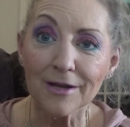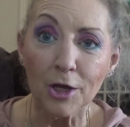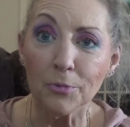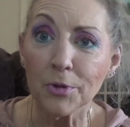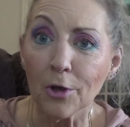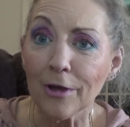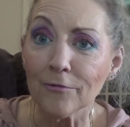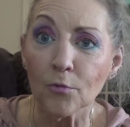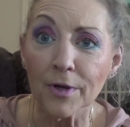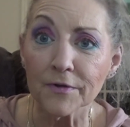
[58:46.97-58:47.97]
I hope you
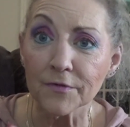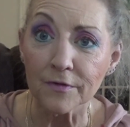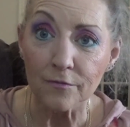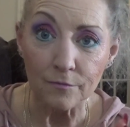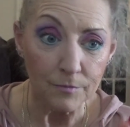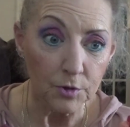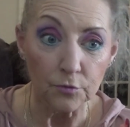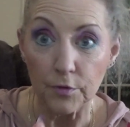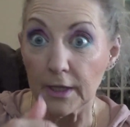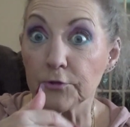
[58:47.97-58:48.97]
have a rest of,
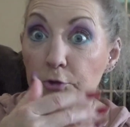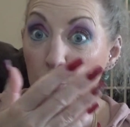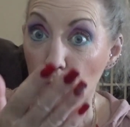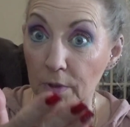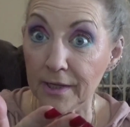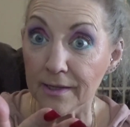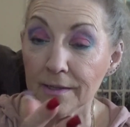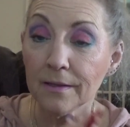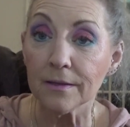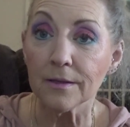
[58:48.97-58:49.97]
that your
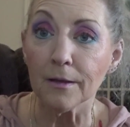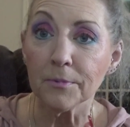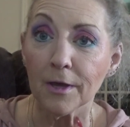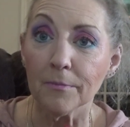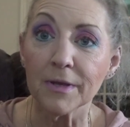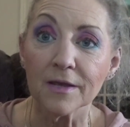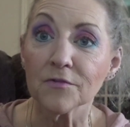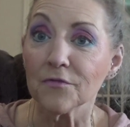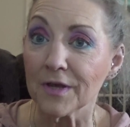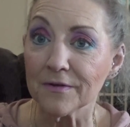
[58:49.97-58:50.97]
week upcoming
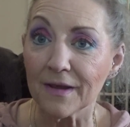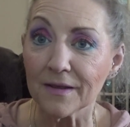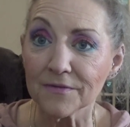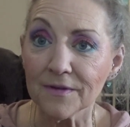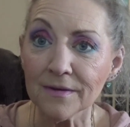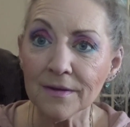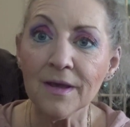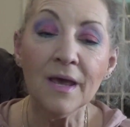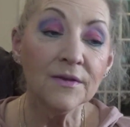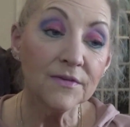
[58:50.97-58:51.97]
is fantastic.
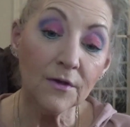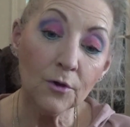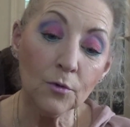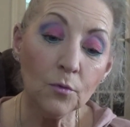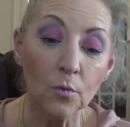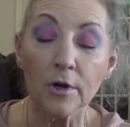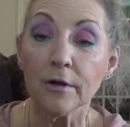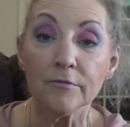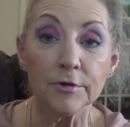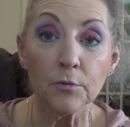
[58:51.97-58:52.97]
So,
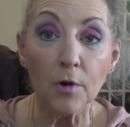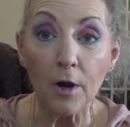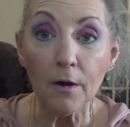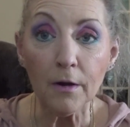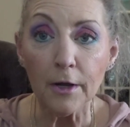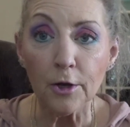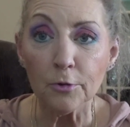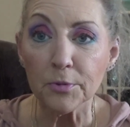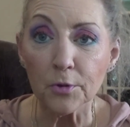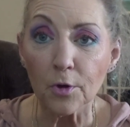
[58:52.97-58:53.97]
wherever you are, I
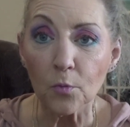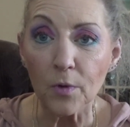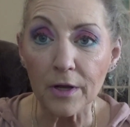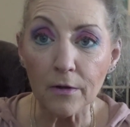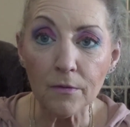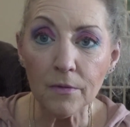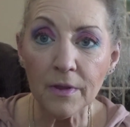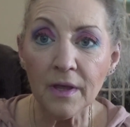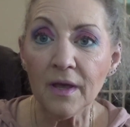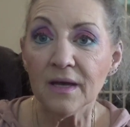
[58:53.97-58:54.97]
hope you are well.
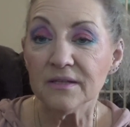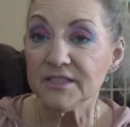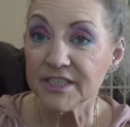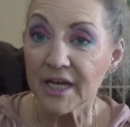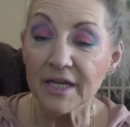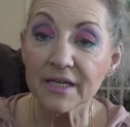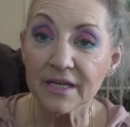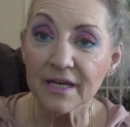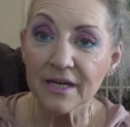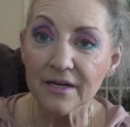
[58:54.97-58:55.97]
Take
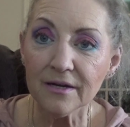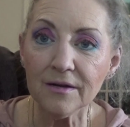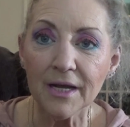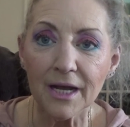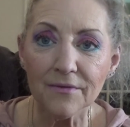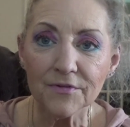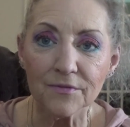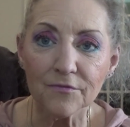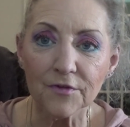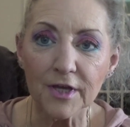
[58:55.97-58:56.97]
care, have
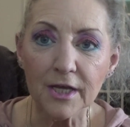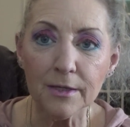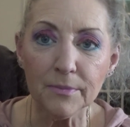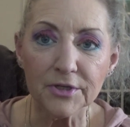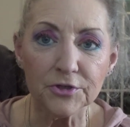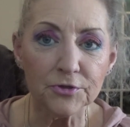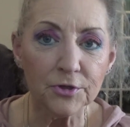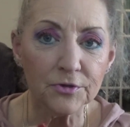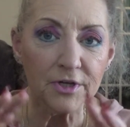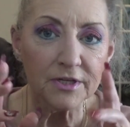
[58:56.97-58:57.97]
some fun, but you
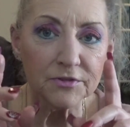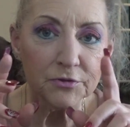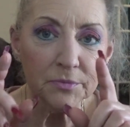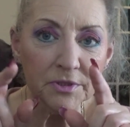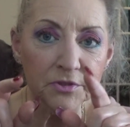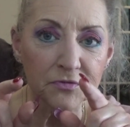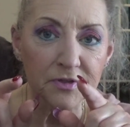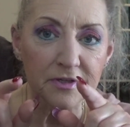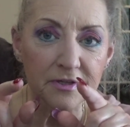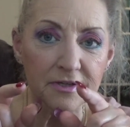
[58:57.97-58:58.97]
know, not too much
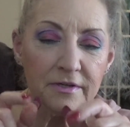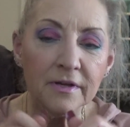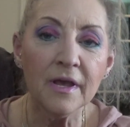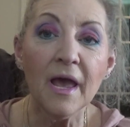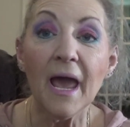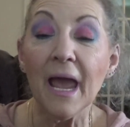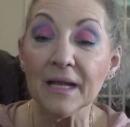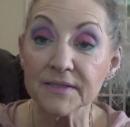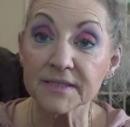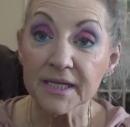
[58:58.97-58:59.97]
fun.
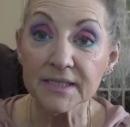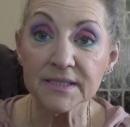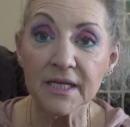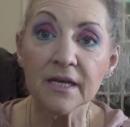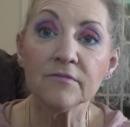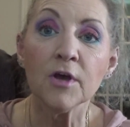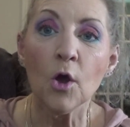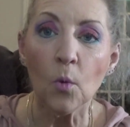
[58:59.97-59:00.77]
And stay safe.